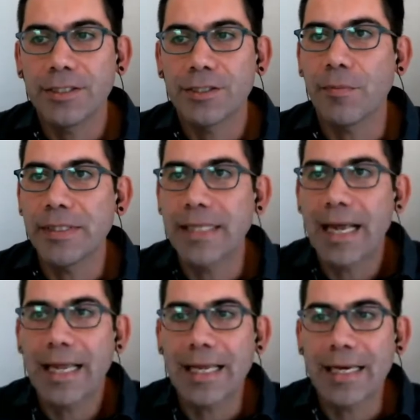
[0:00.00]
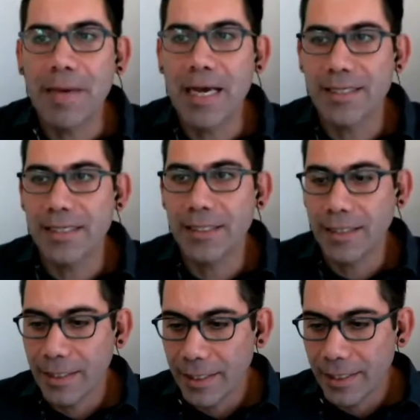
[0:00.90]
is something that I can
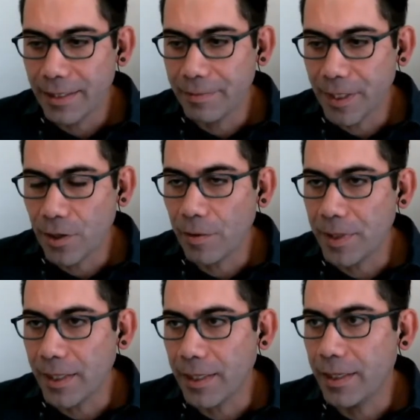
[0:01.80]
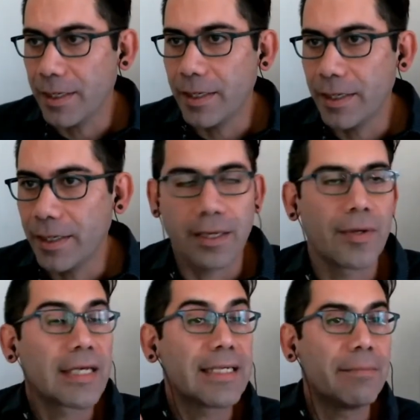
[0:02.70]
imagine uh, becoming a, a,
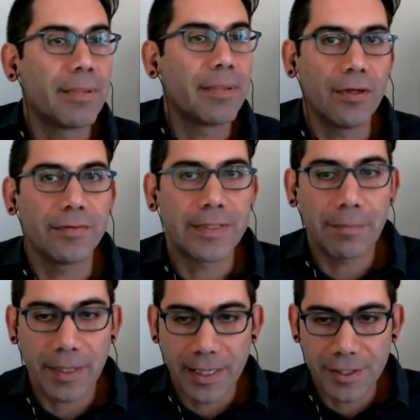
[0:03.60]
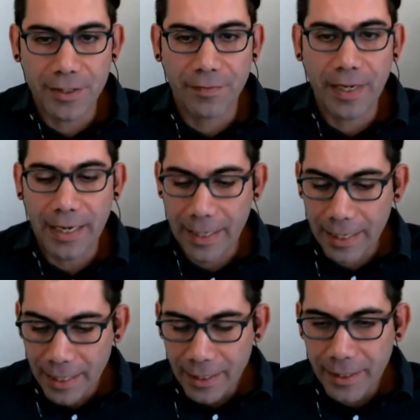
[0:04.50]
good example of the application of AI.
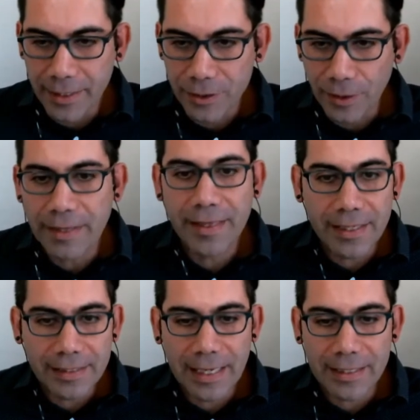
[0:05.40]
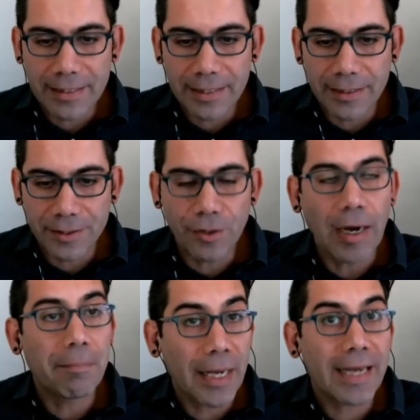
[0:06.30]
Uh, so I think that uh, you
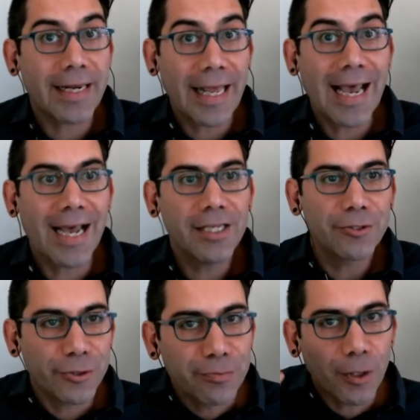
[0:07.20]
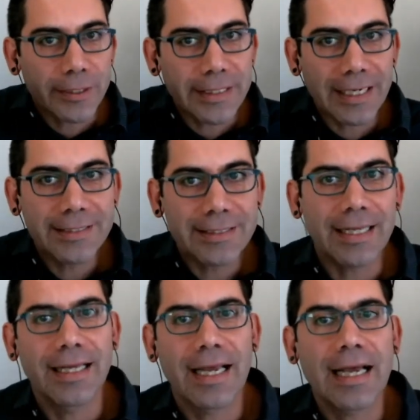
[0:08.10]
know applied AI to small tasks
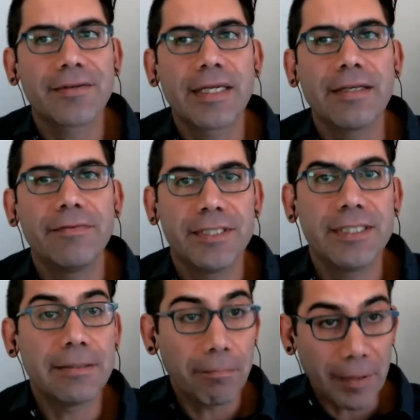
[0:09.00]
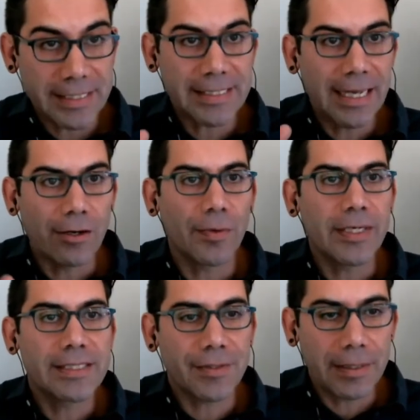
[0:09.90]
that can create efficiency in places that are
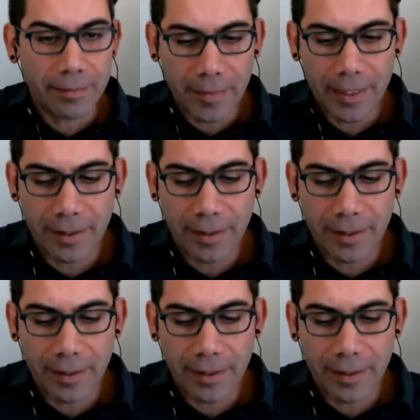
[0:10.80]
already strained